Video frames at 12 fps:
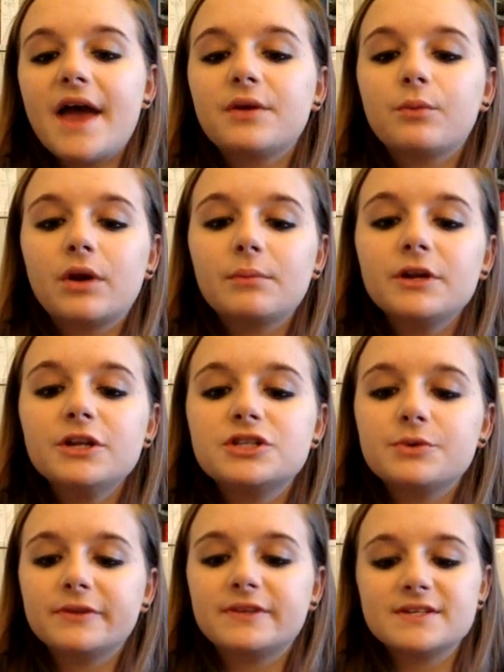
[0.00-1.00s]
And what I'm
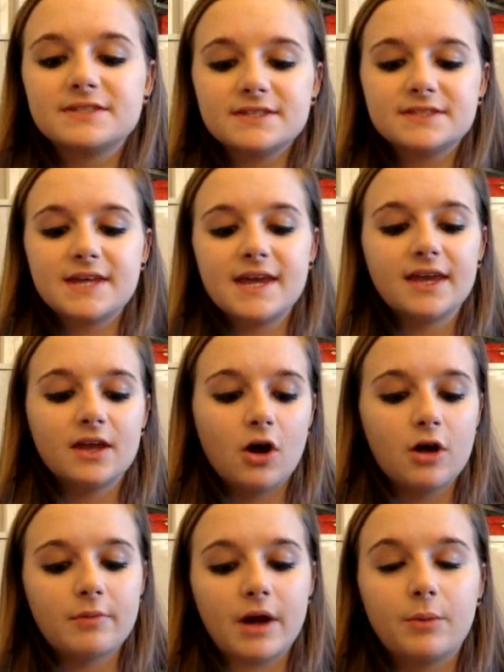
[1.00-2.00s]
going to do with this is take
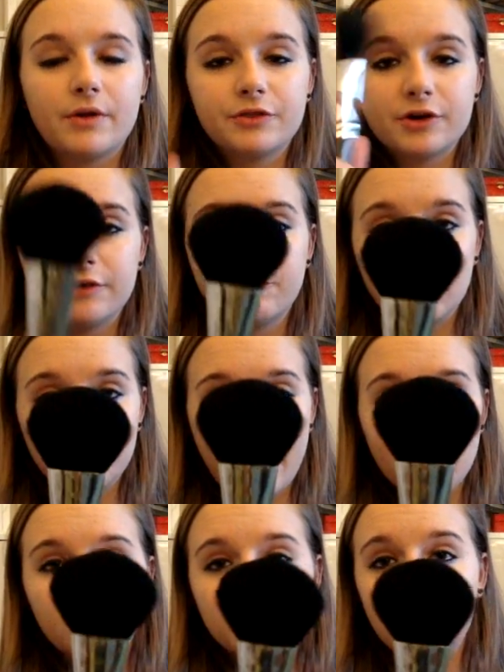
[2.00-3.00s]
it on my 134
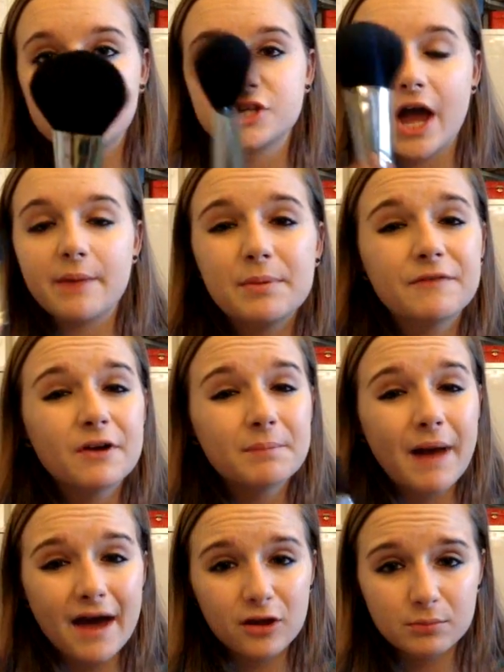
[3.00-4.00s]
paddle brush. I
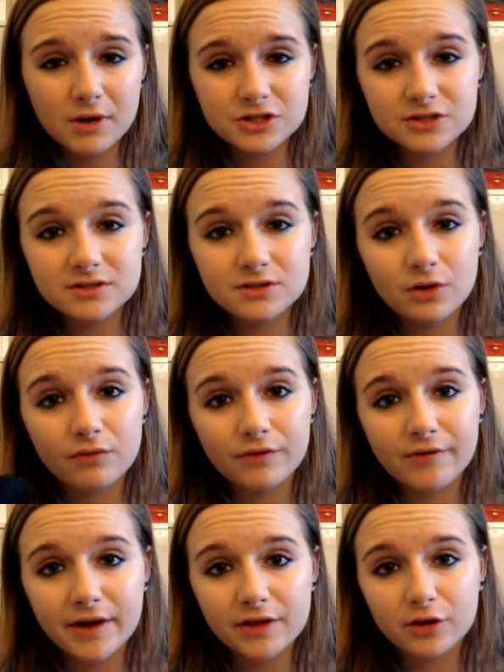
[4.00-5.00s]
prefer paddle brushes
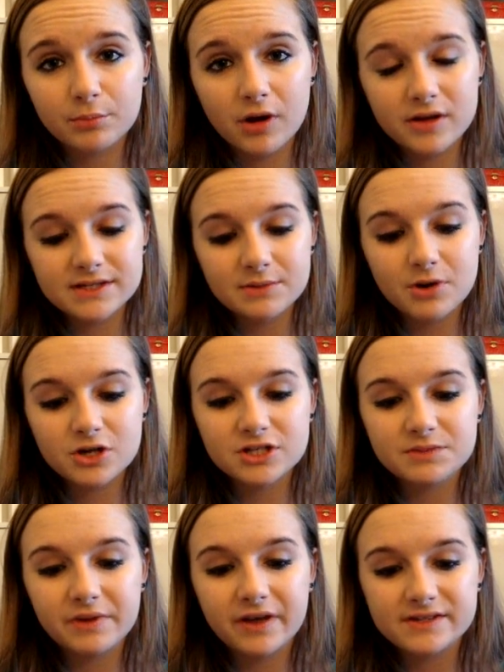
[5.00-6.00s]
over regular bronzing
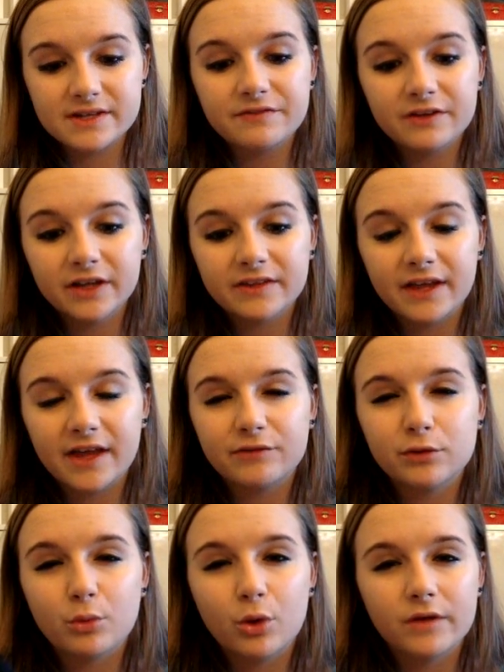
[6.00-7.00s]
brushes because I feel like they
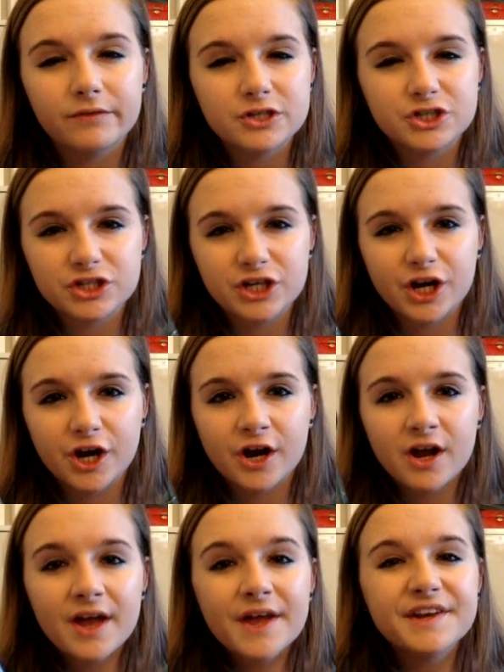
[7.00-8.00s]
give you more of a
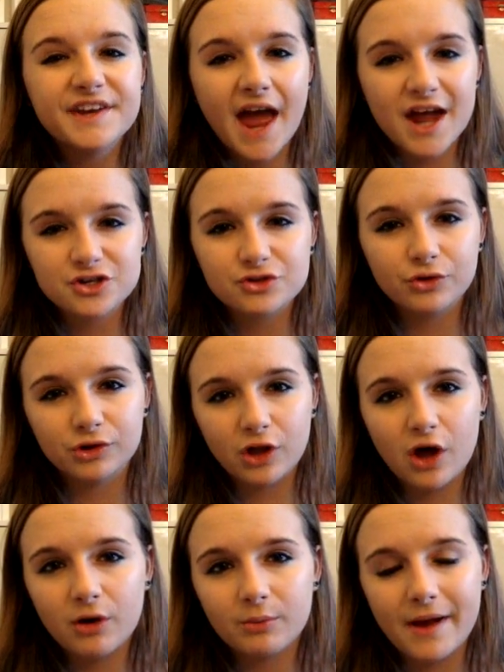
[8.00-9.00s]
sheer, natural
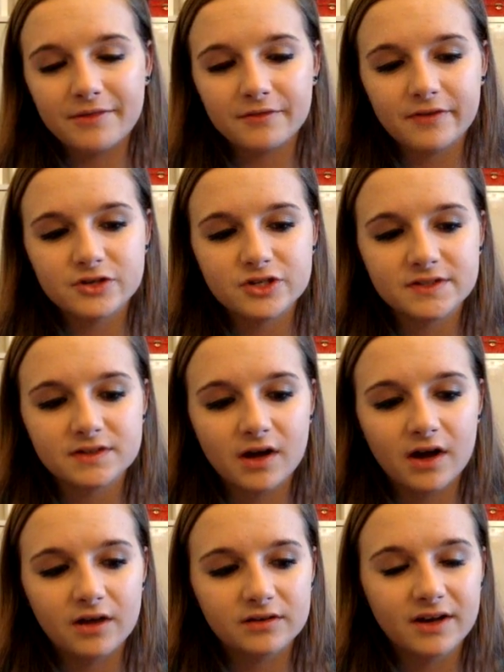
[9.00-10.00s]
glow rather than
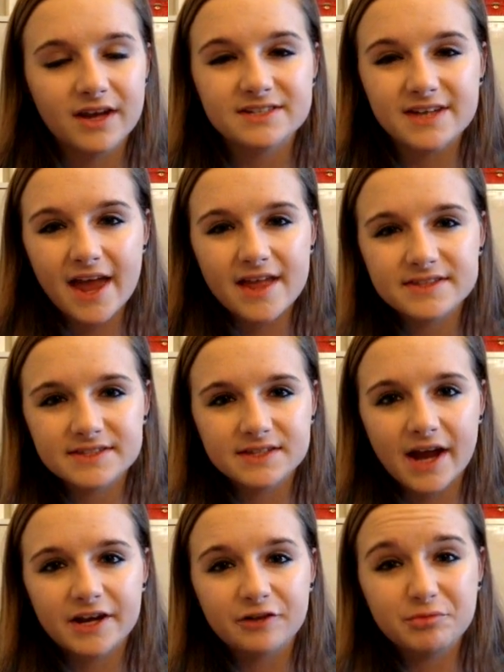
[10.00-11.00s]
just an
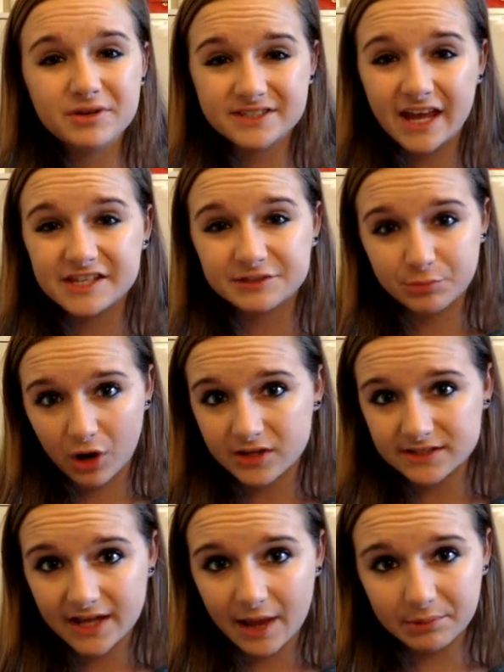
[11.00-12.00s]
intense kind of precise
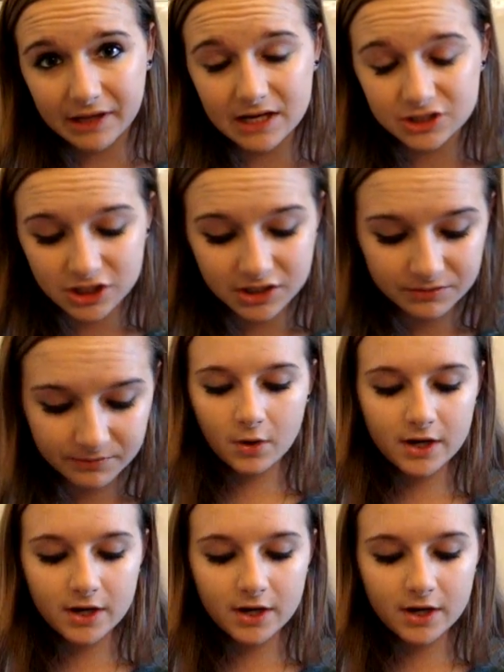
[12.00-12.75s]
bronzing application.